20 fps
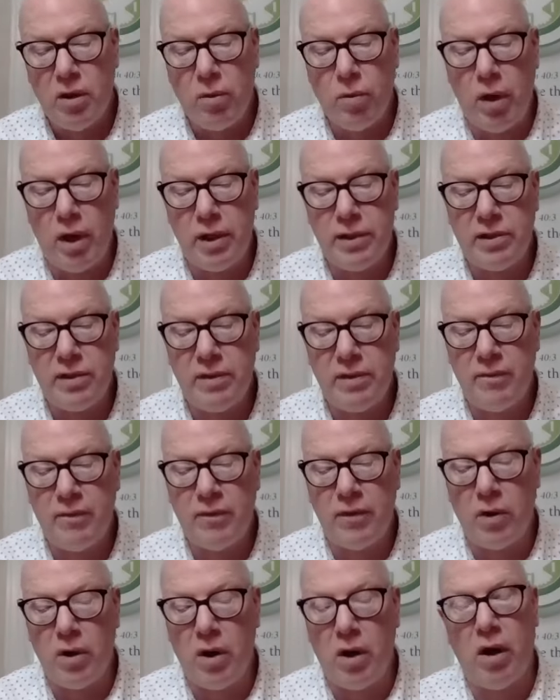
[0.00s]
once and
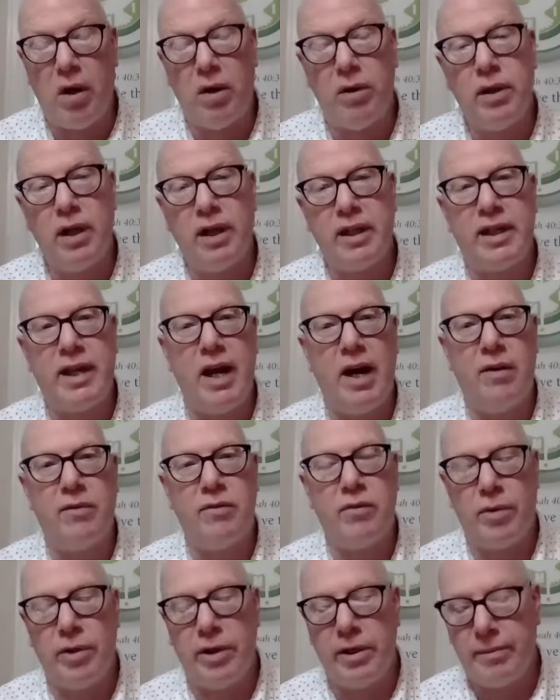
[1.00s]
for all at
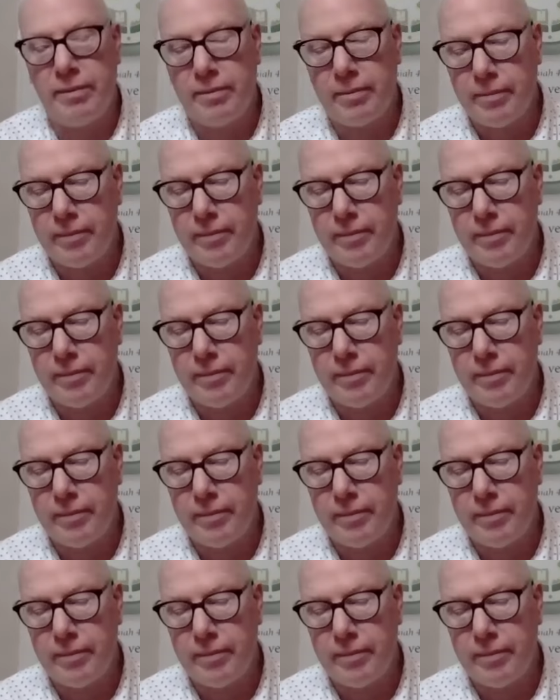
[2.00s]
Calvary.